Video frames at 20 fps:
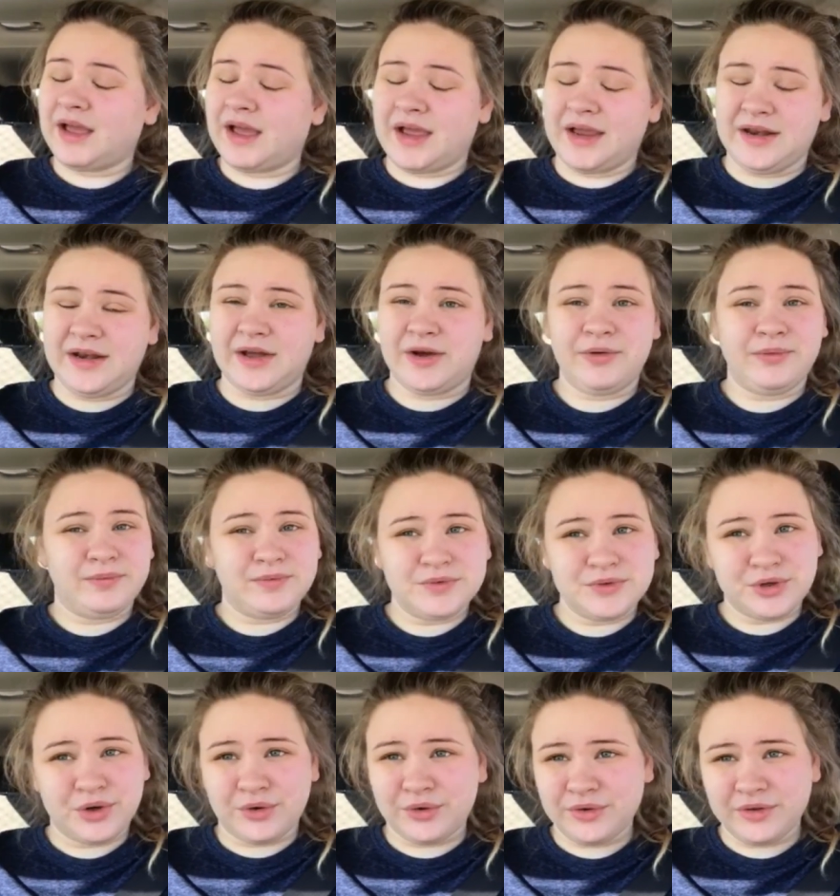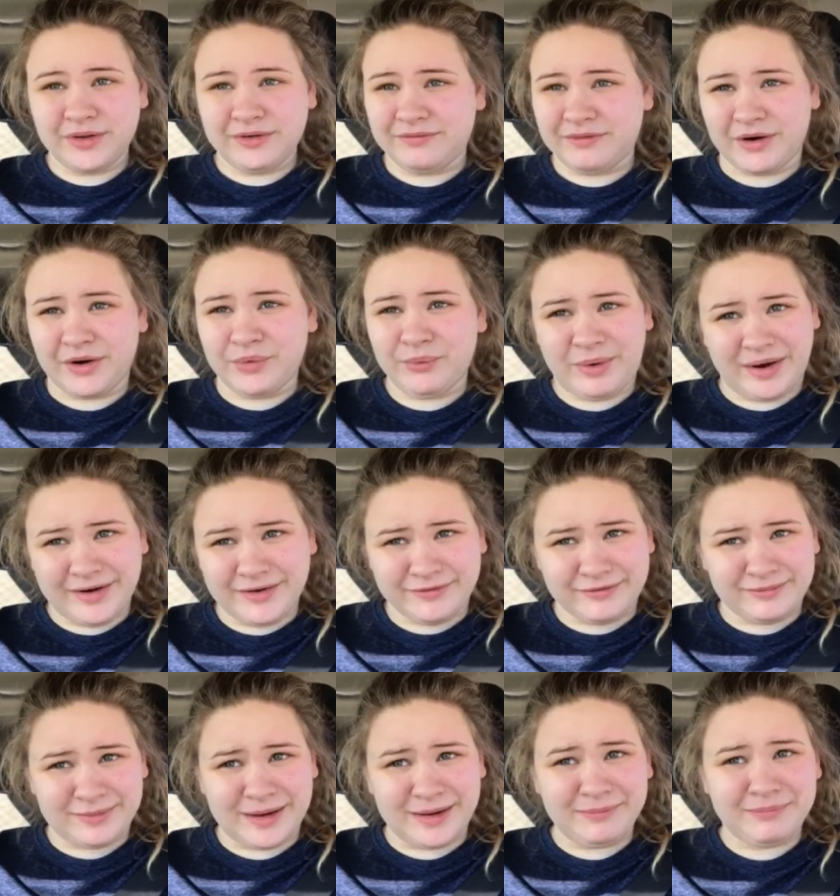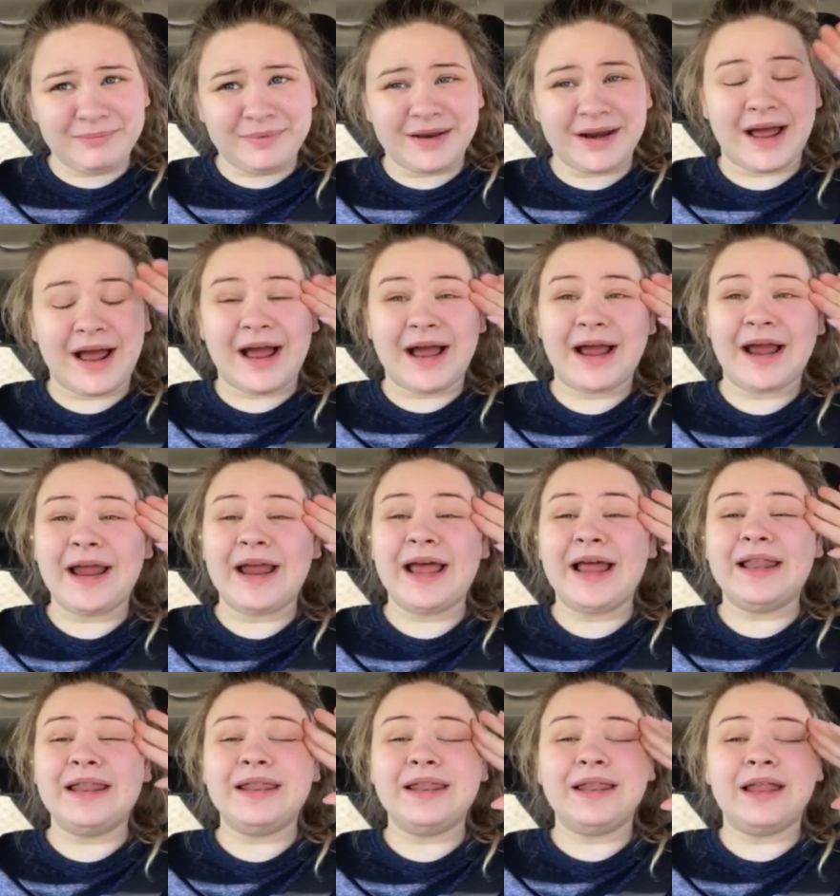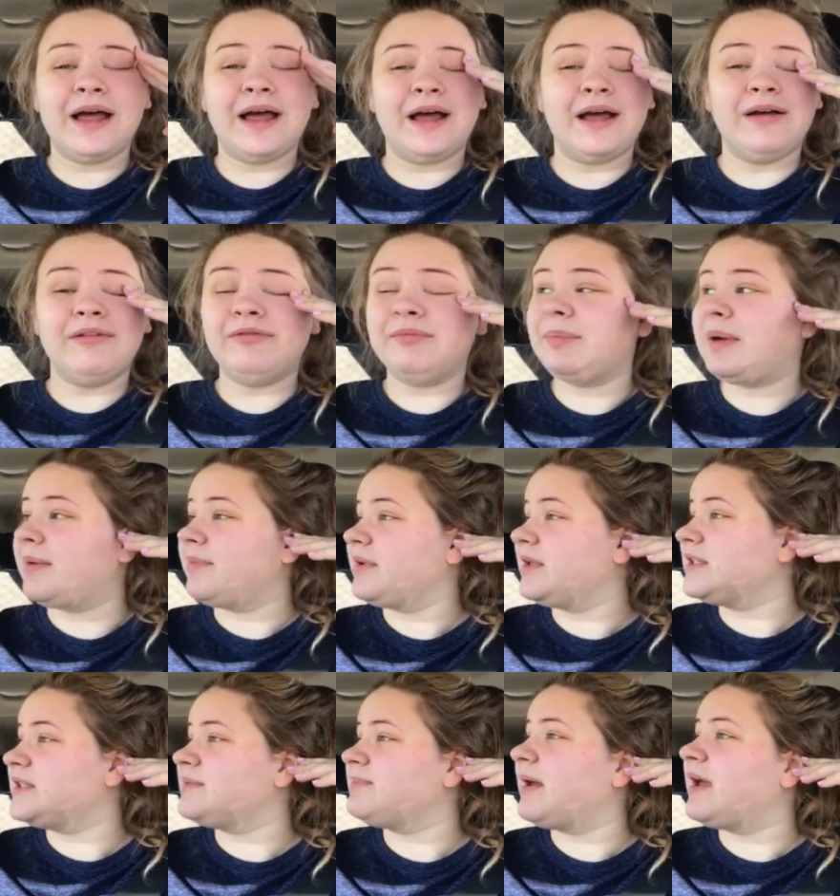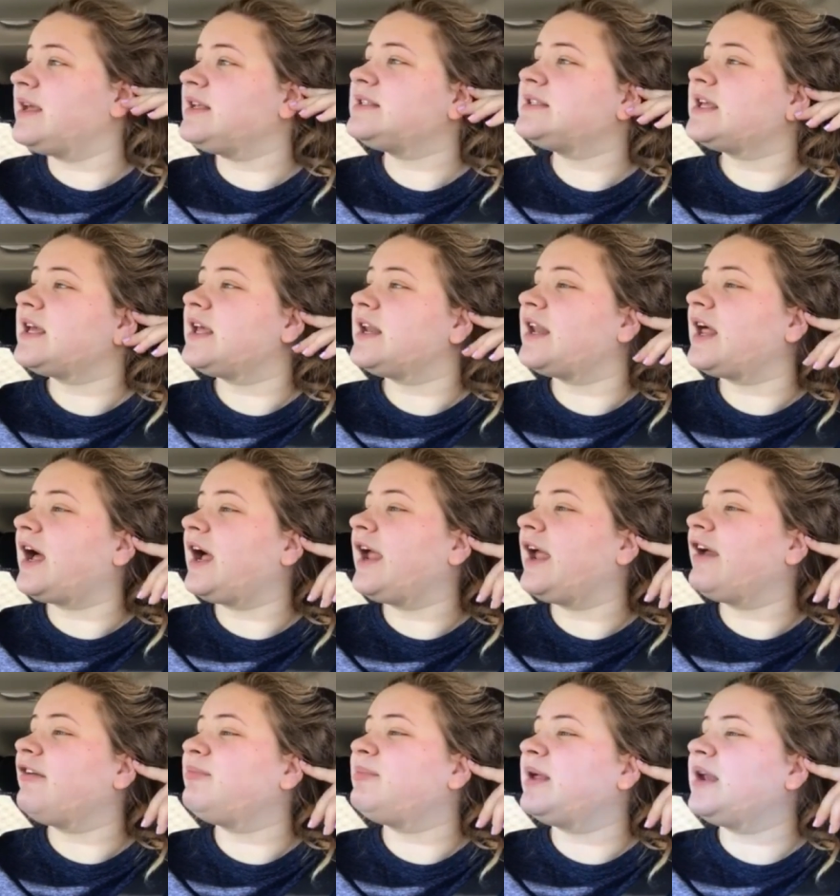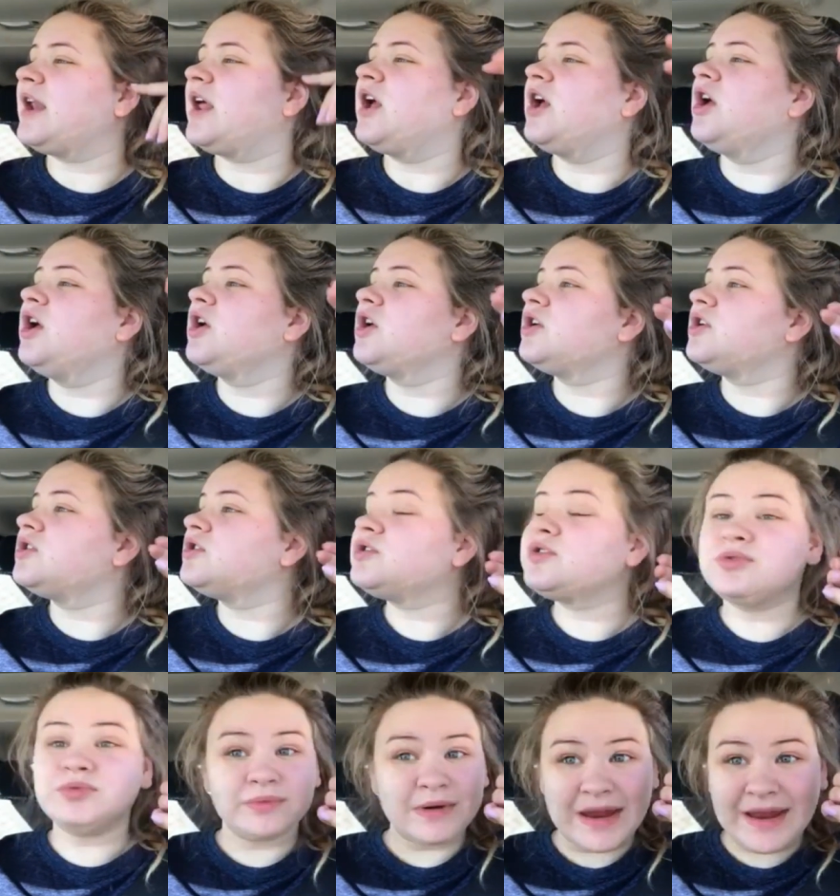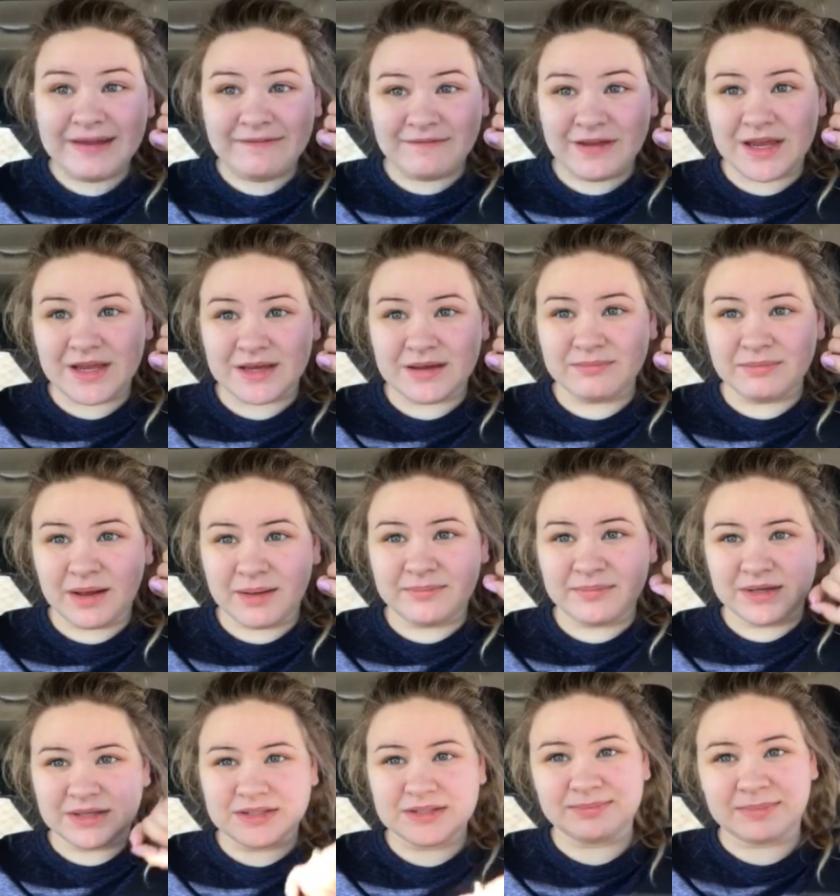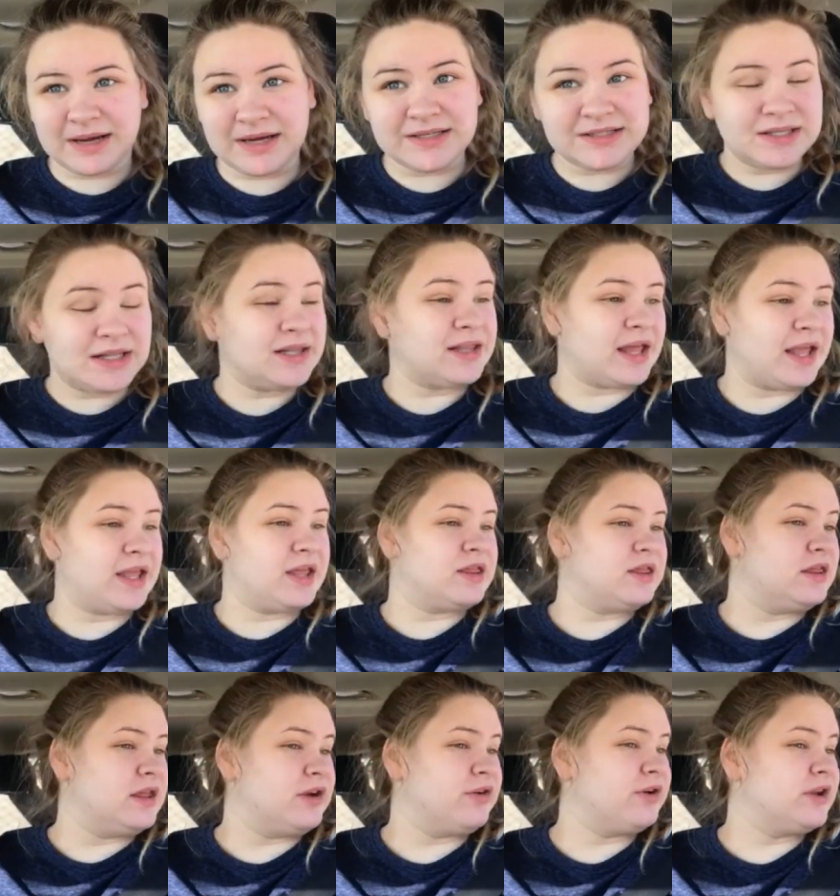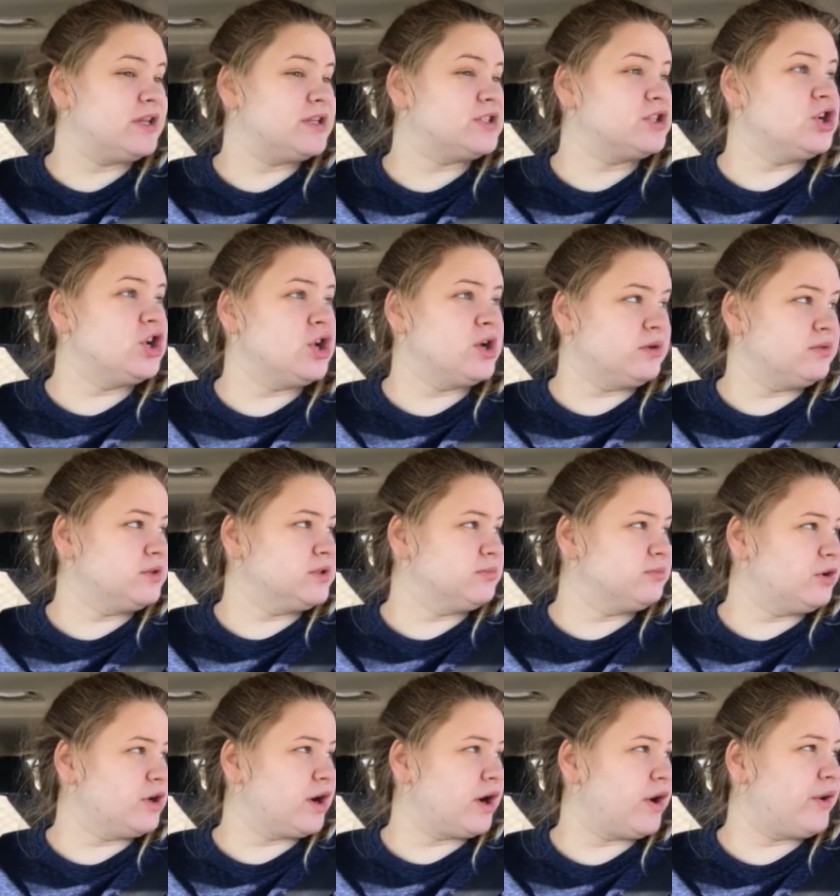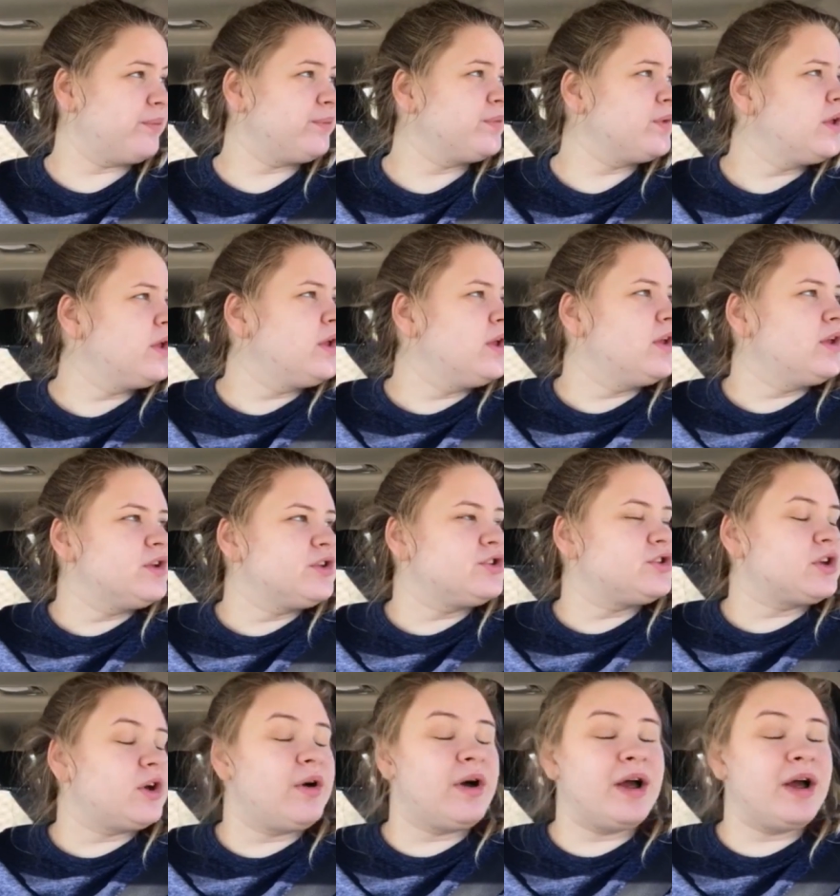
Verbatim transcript: I know, totally very white of me, but I love pumpkin spice and I have been craving pumpkin spice like there is no tomorrow. So